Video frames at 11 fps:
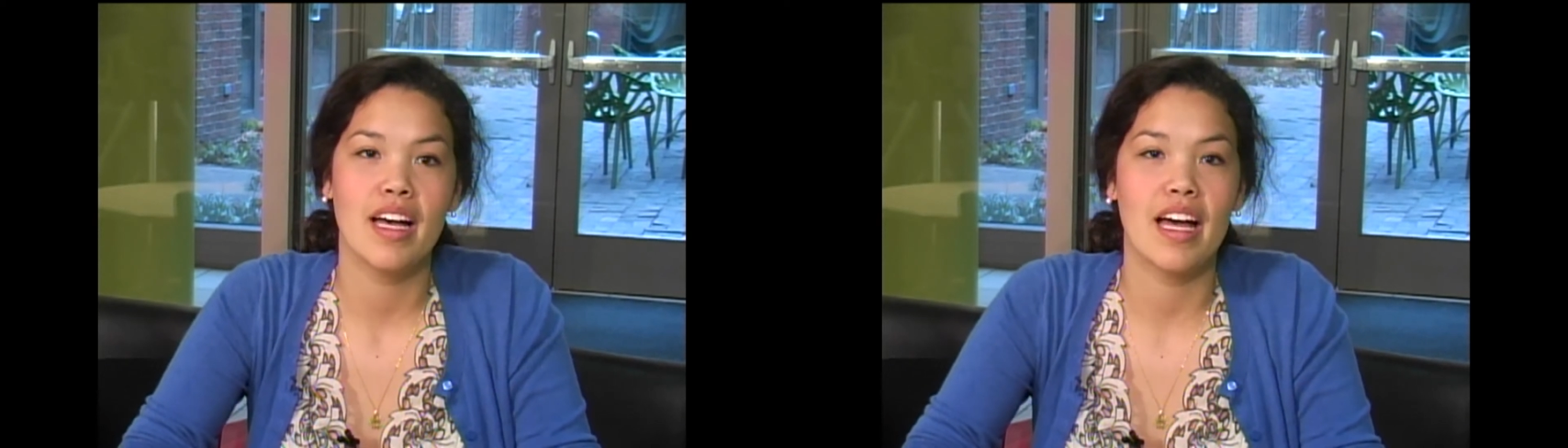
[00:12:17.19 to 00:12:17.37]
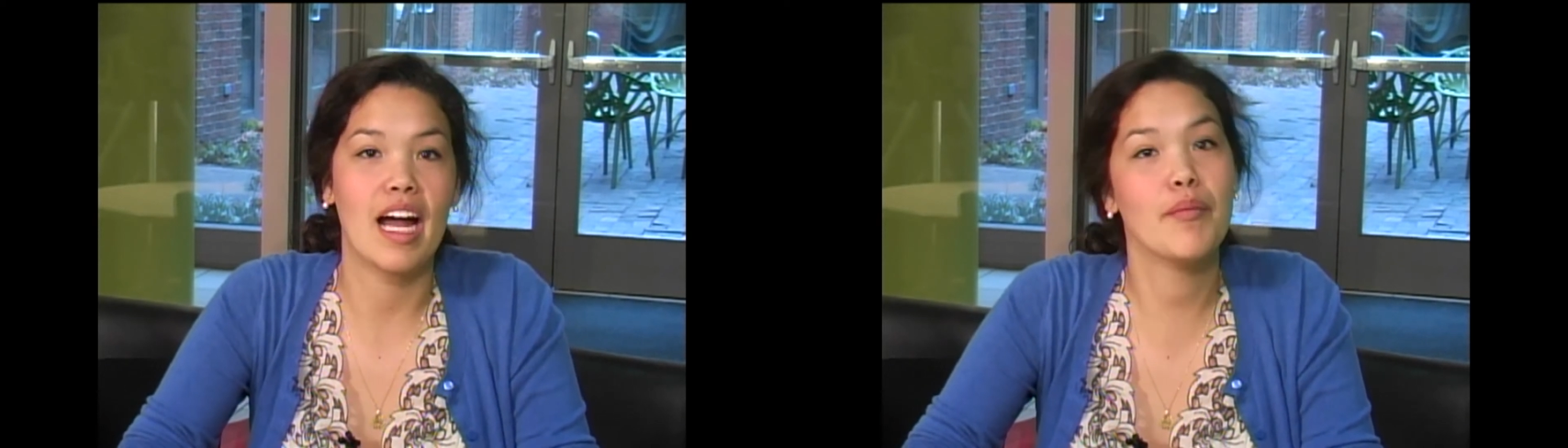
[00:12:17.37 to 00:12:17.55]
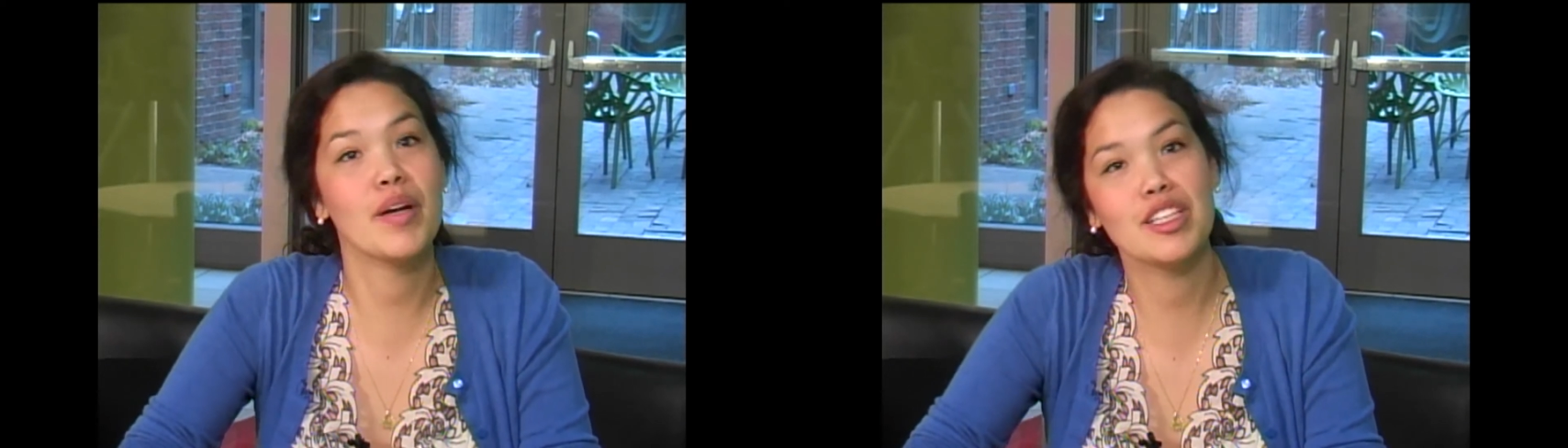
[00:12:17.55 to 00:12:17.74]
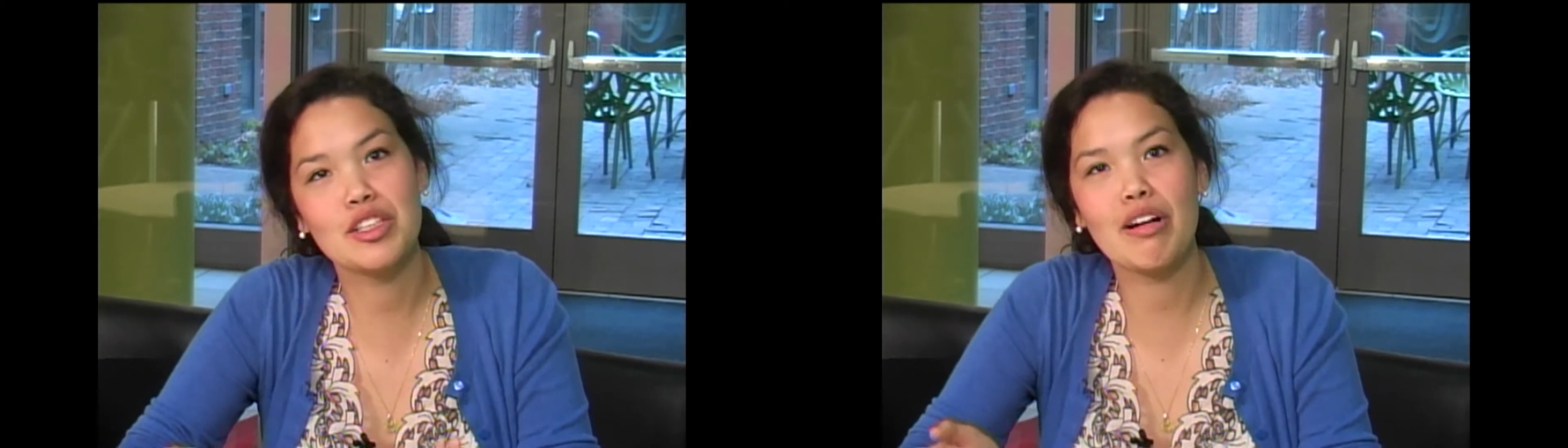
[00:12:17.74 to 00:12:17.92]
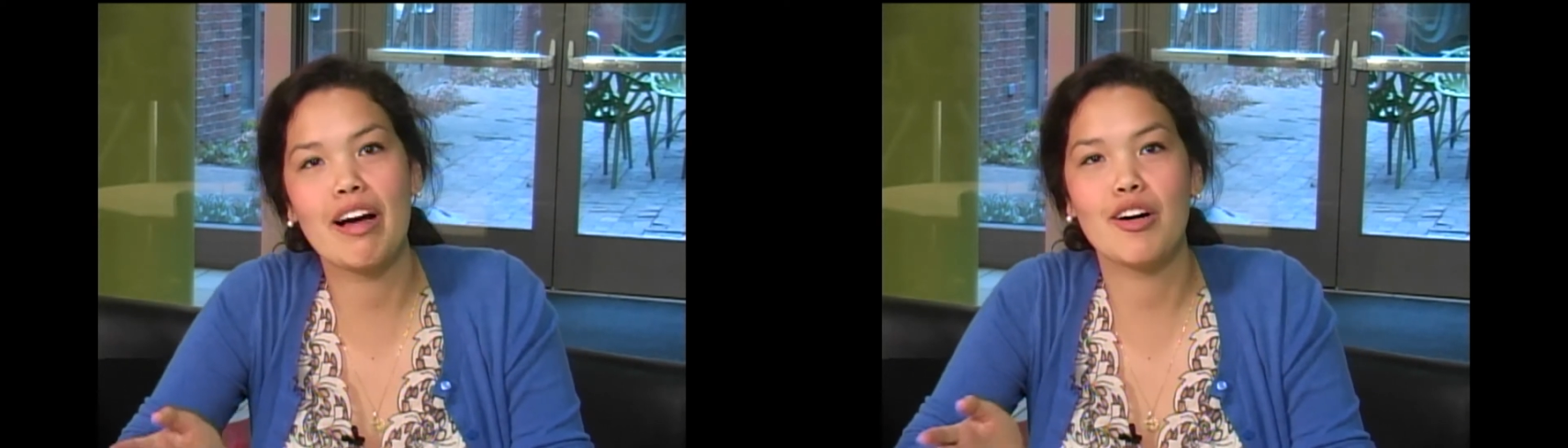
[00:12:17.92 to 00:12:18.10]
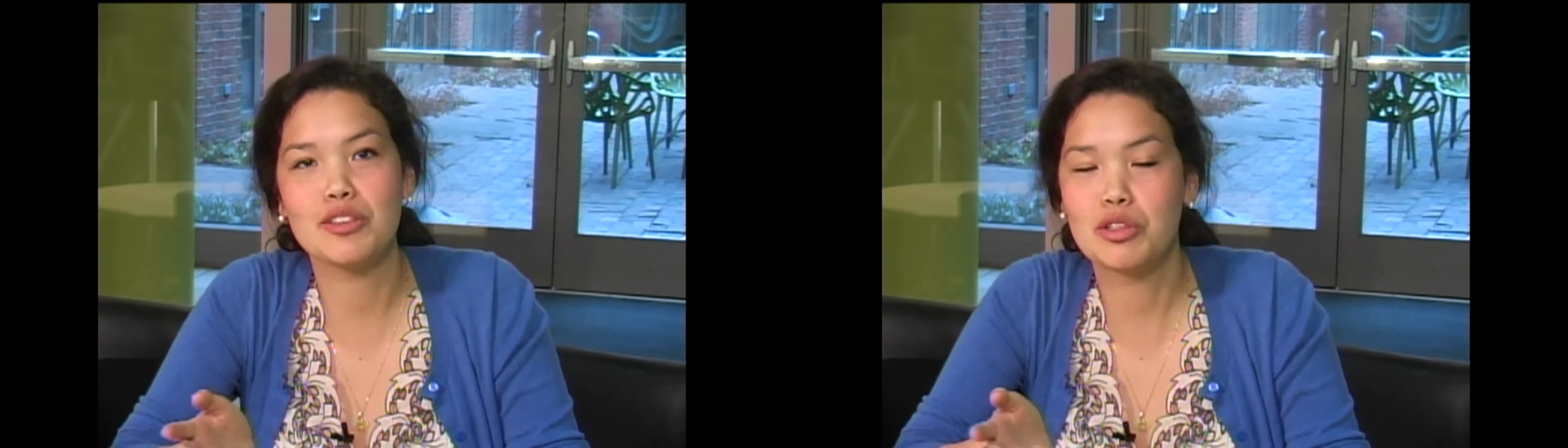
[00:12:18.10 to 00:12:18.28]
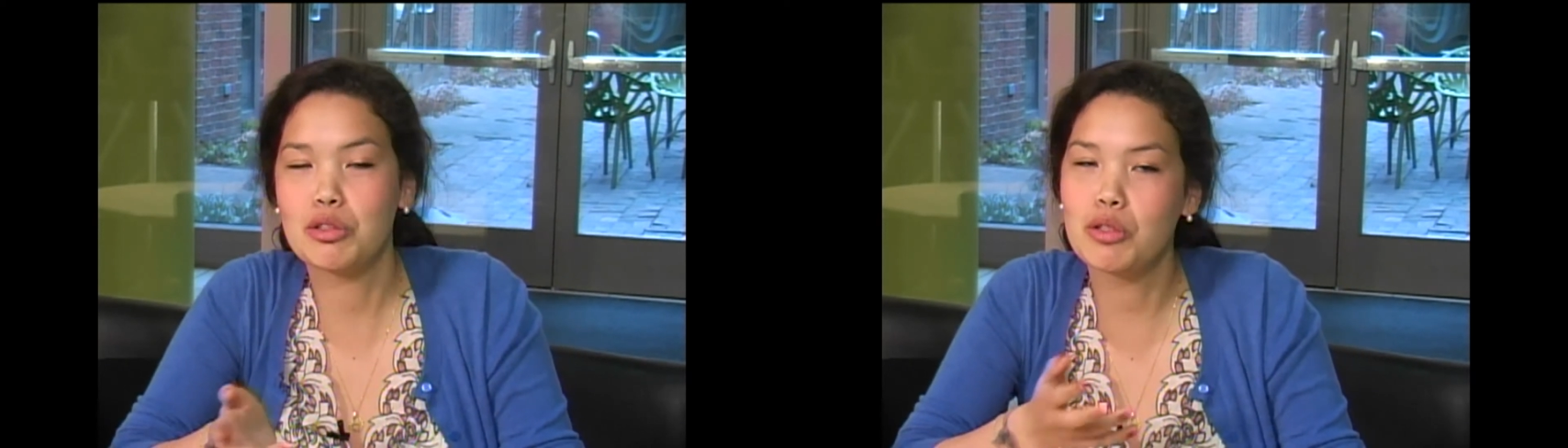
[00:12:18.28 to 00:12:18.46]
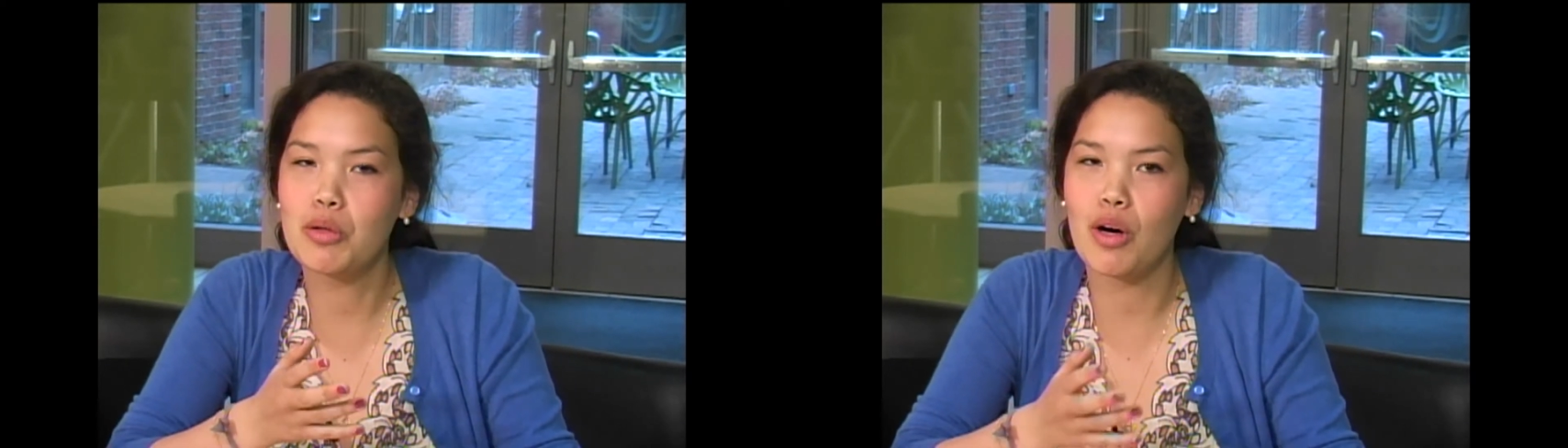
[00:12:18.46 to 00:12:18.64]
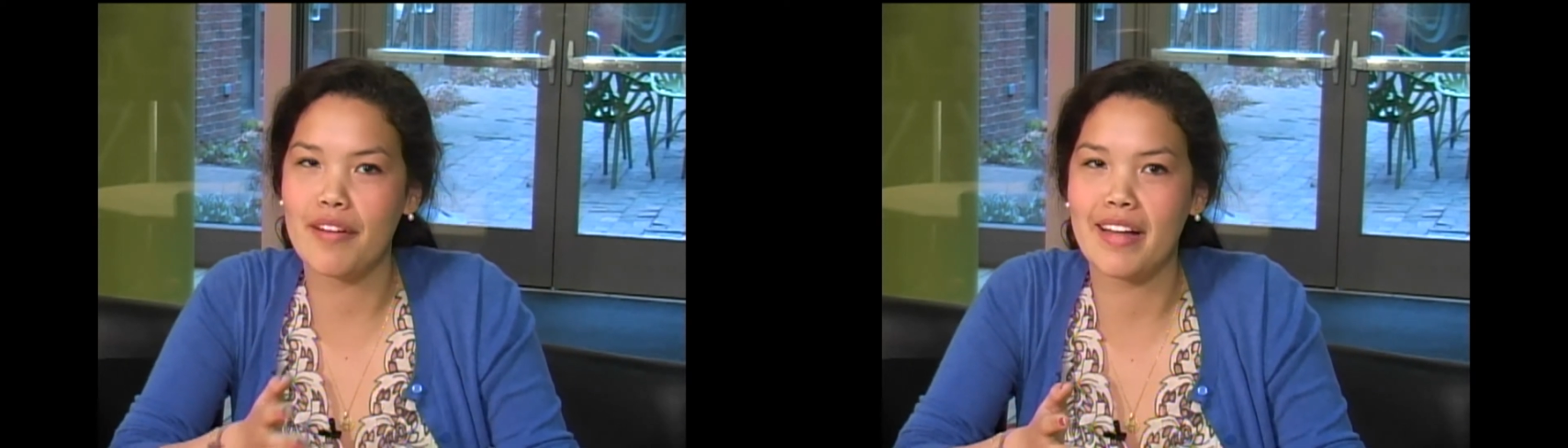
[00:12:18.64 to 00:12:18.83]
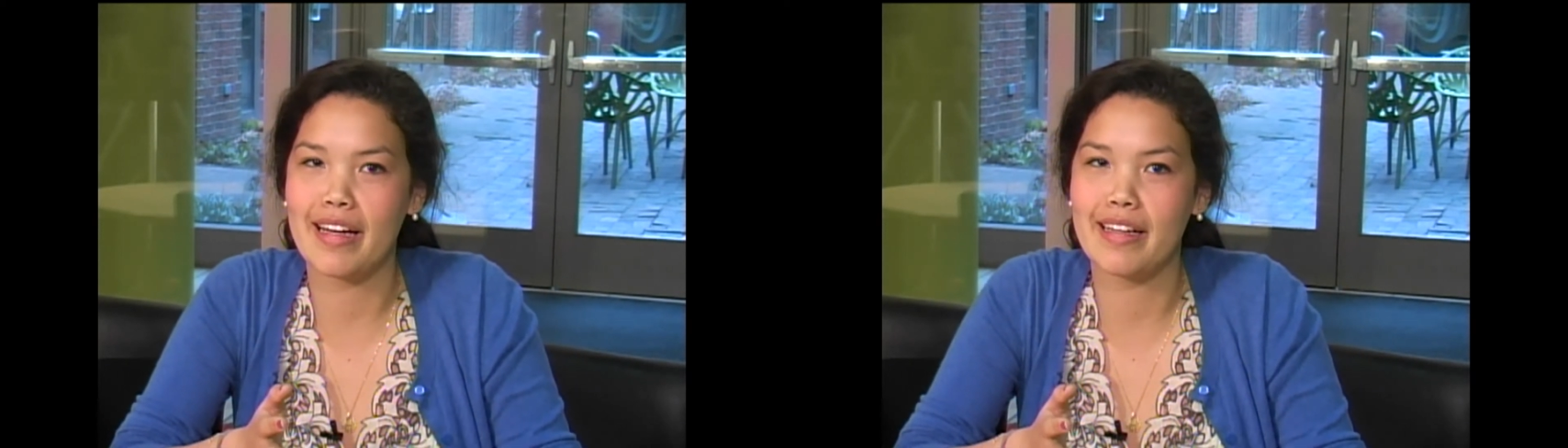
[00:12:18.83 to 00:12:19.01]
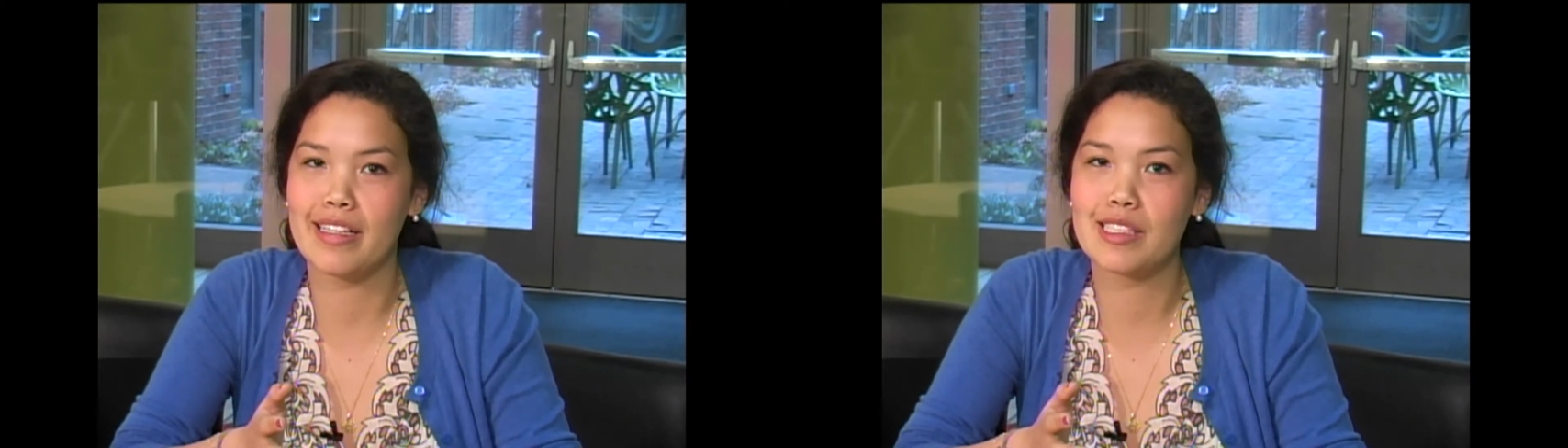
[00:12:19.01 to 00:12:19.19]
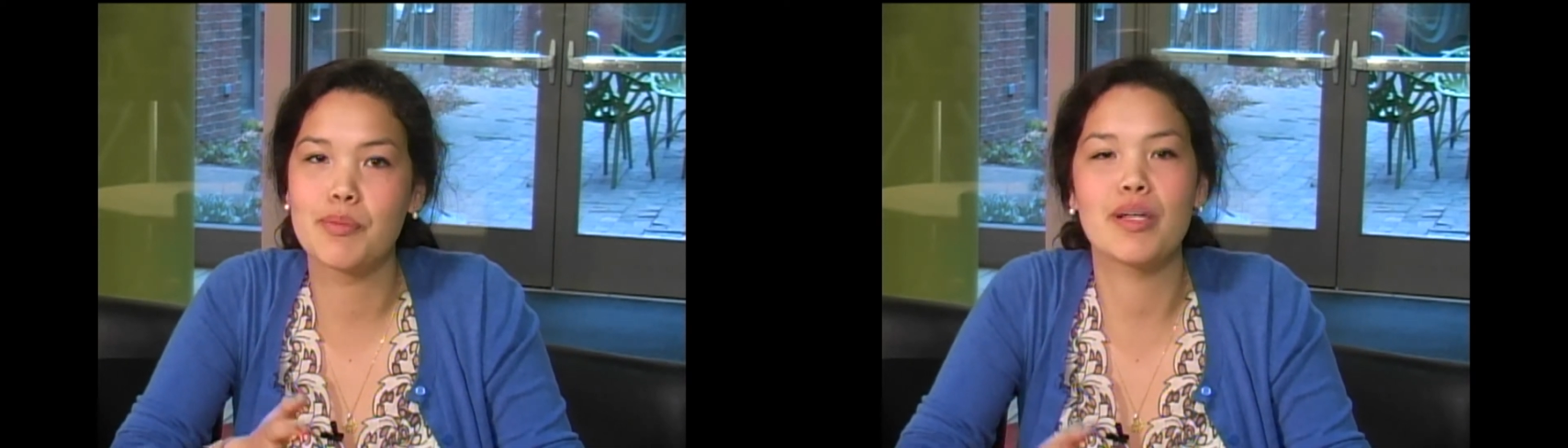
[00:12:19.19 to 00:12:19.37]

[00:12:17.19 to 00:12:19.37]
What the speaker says: And I'm not sure how true all that is,